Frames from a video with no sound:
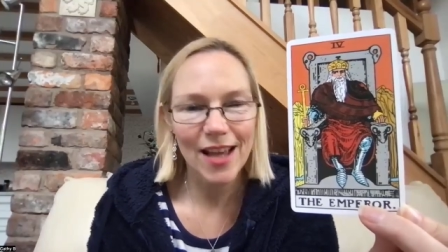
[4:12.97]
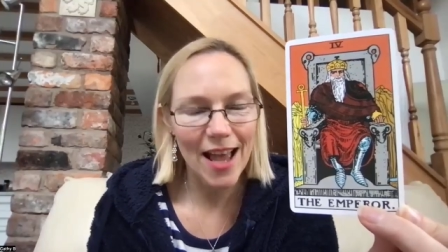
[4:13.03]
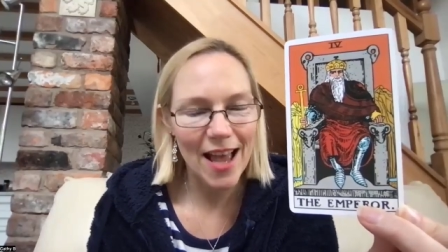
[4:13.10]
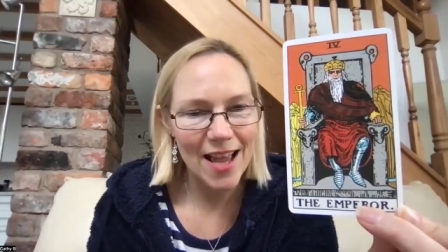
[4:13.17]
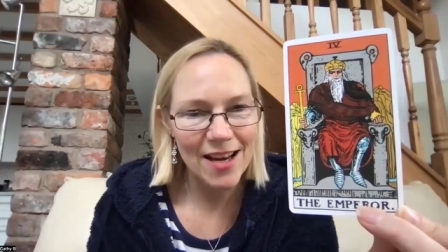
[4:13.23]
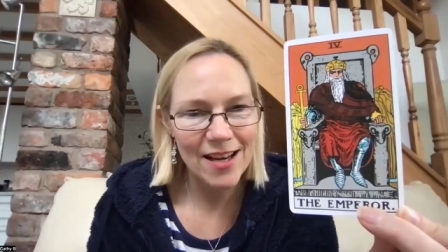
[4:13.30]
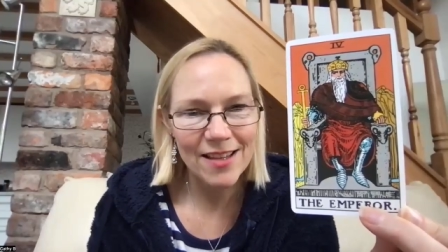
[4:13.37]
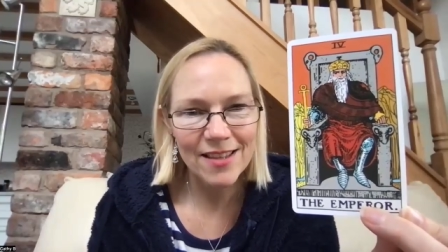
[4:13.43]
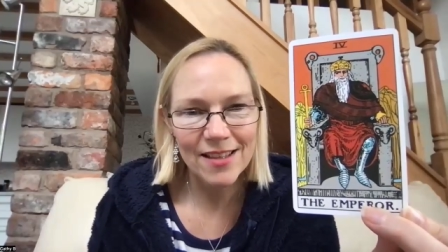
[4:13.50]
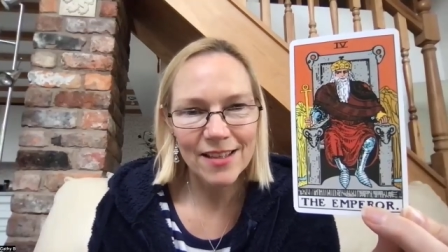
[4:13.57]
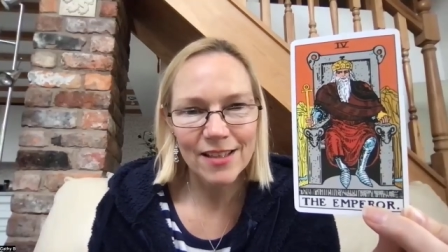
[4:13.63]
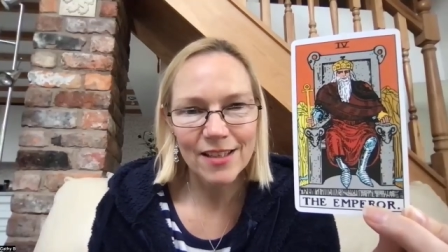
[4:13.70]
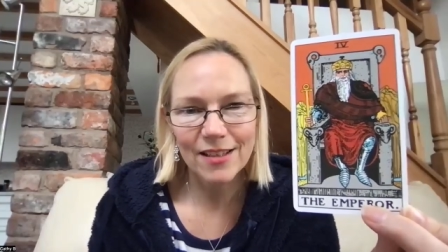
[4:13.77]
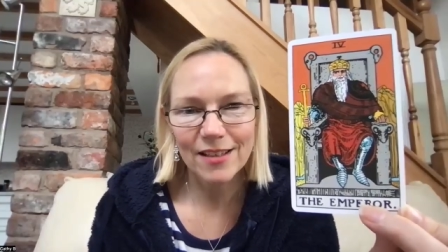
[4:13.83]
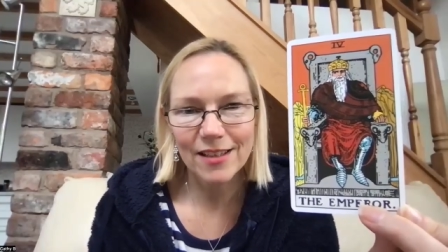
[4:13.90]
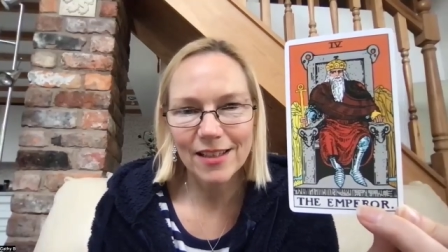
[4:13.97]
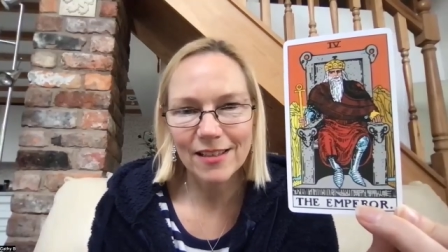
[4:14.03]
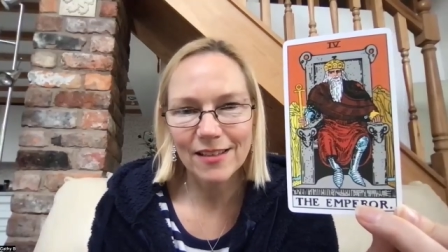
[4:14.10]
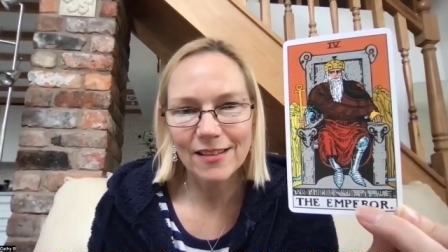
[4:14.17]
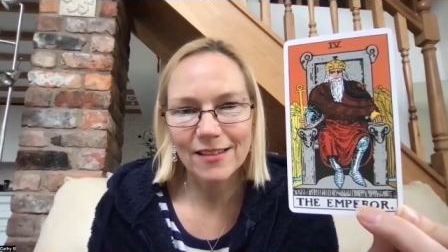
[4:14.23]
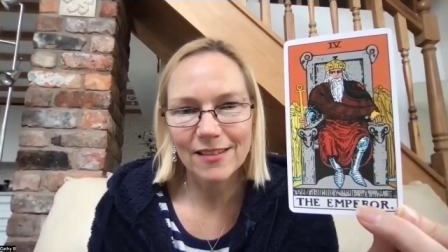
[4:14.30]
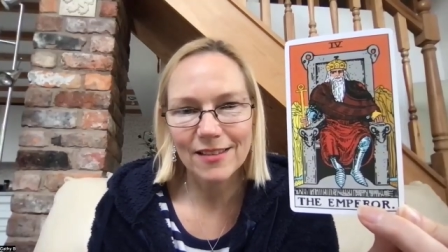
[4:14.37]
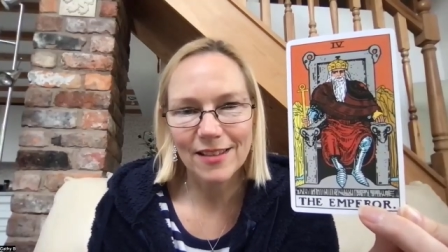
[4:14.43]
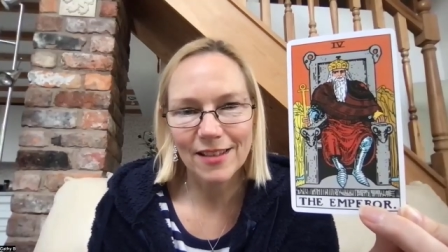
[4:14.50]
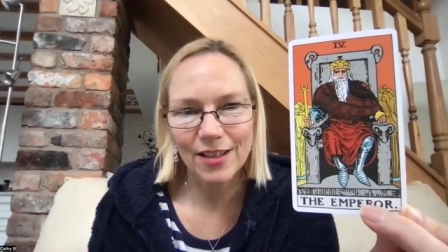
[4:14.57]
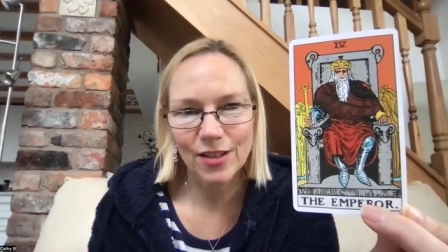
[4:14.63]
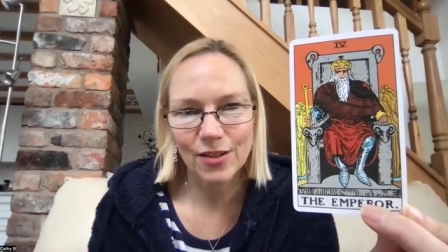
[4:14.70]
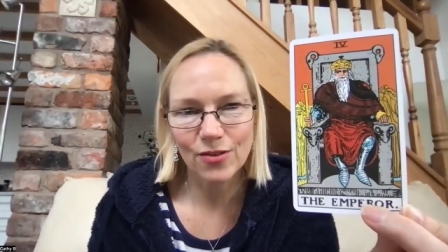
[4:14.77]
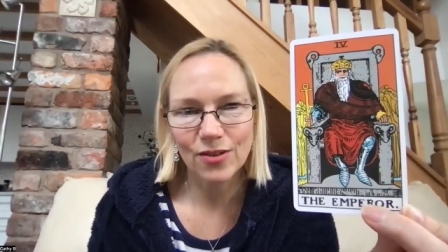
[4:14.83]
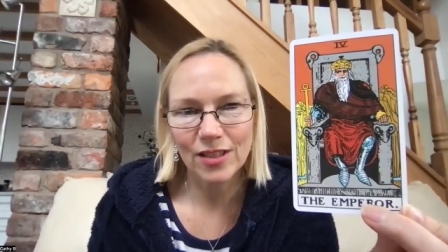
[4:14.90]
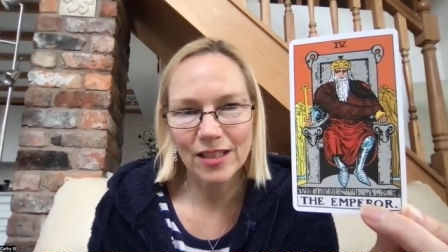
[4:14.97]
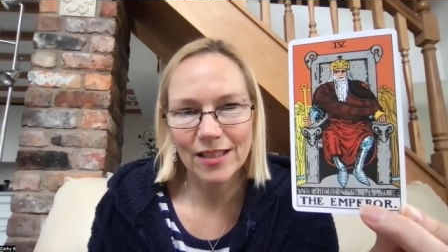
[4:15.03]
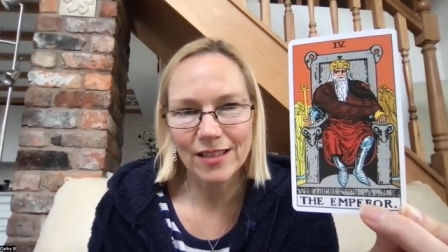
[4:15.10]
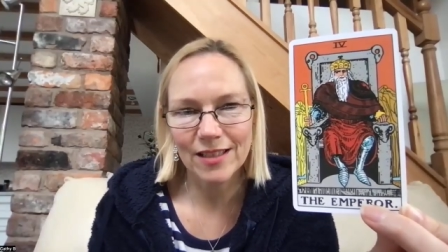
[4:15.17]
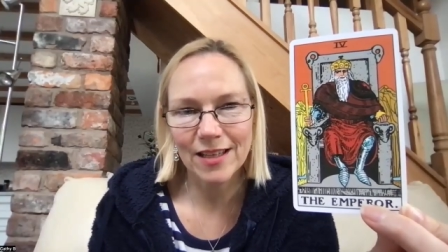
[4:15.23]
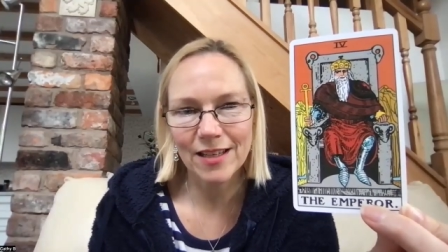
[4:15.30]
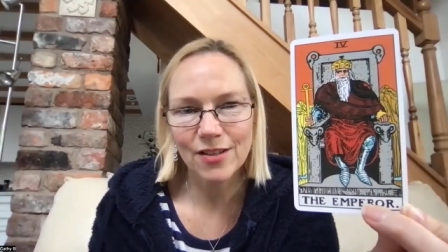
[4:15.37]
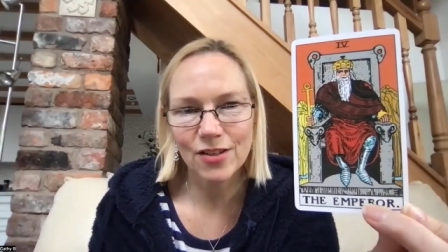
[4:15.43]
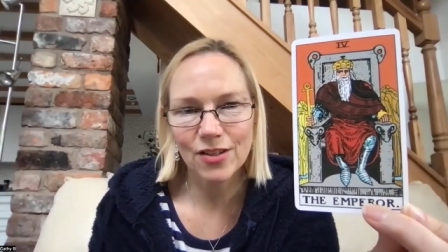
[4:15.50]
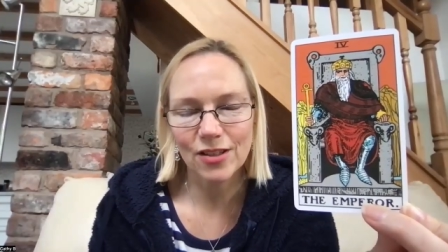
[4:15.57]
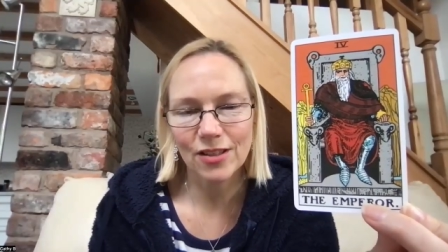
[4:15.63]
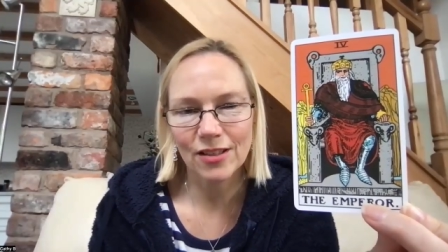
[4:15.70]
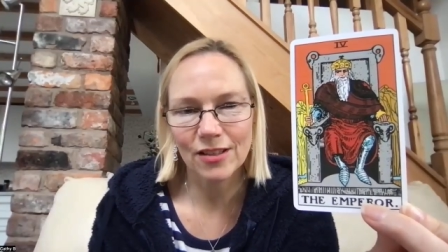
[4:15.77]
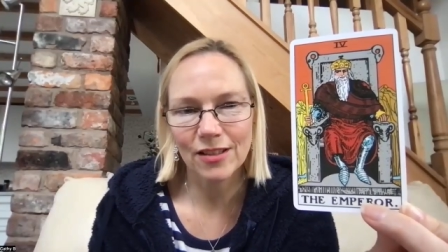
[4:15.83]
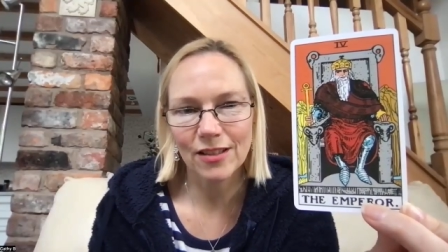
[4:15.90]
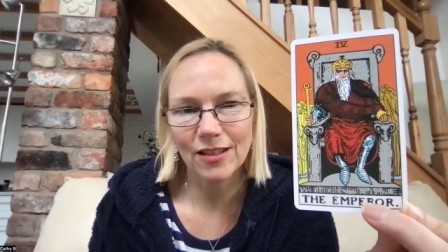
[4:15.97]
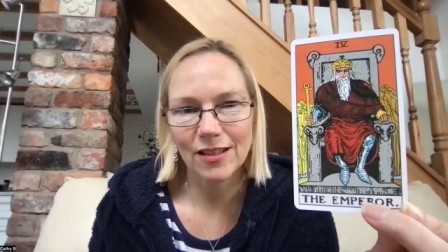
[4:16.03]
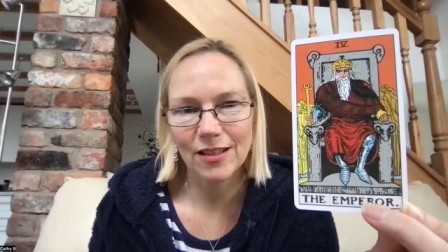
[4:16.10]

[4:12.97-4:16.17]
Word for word: anything that is like an organization